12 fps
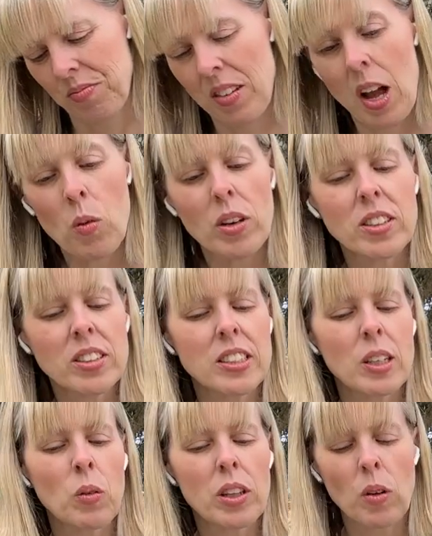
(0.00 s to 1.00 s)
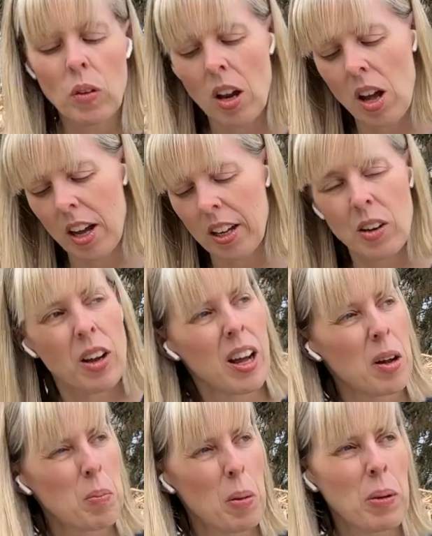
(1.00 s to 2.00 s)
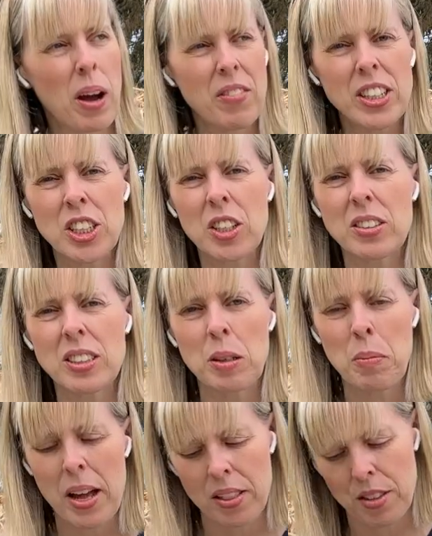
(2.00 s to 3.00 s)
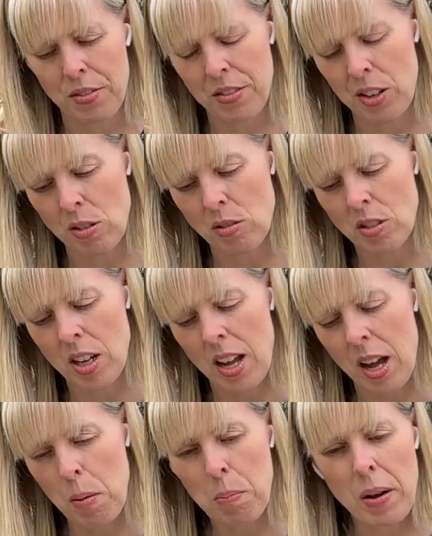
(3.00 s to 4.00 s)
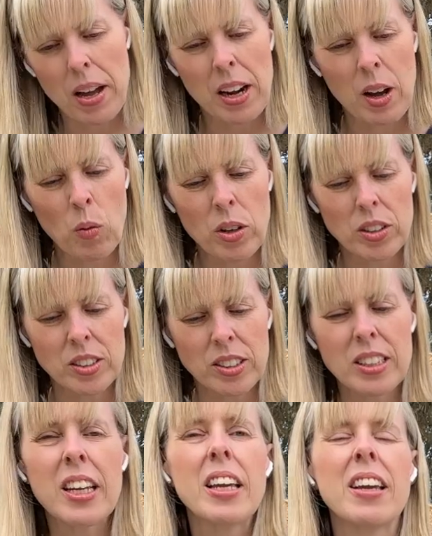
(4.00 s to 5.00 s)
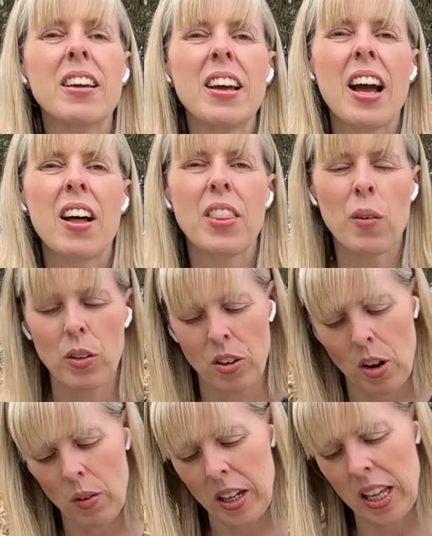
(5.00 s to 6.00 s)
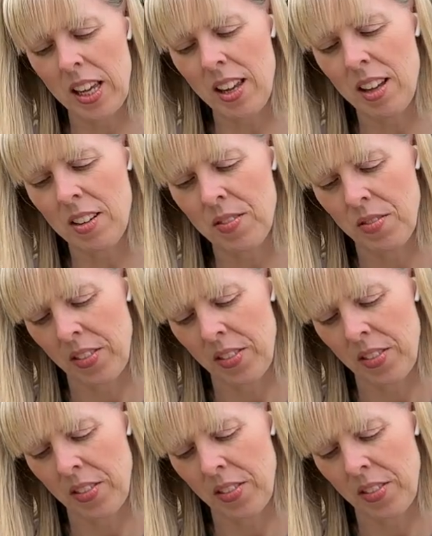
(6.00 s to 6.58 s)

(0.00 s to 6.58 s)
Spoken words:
I wanted to see what they were like popping. I've actually got some out in the field, but I wanted to see how they would grow in here.